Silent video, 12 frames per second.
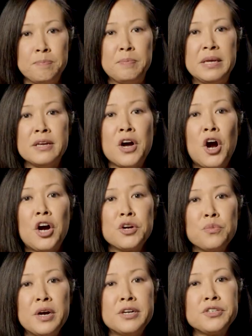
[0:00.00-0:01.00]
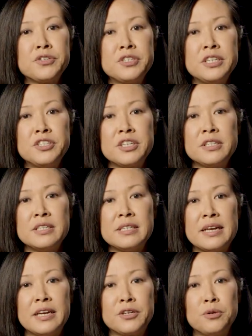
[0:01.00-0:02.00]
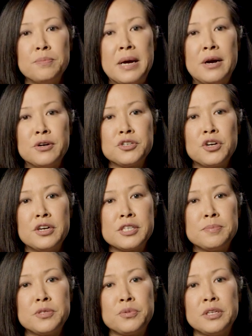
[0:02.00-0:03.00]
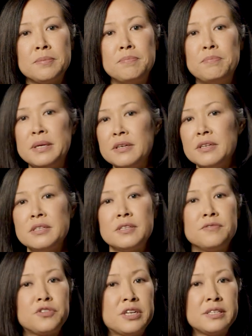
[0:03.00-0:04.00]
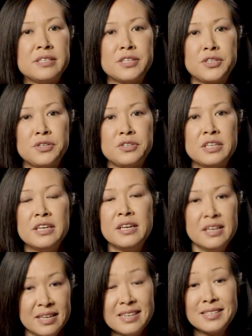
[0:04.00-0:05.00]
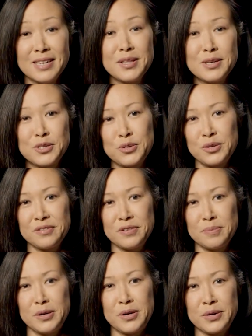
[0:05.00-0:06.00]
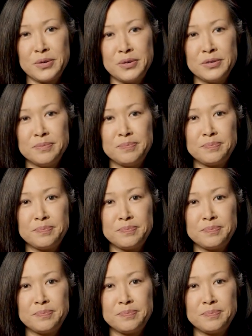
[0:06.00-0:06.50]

Being hardwired strategically to handle power draws between billions of transistors is nothing short of a miracle.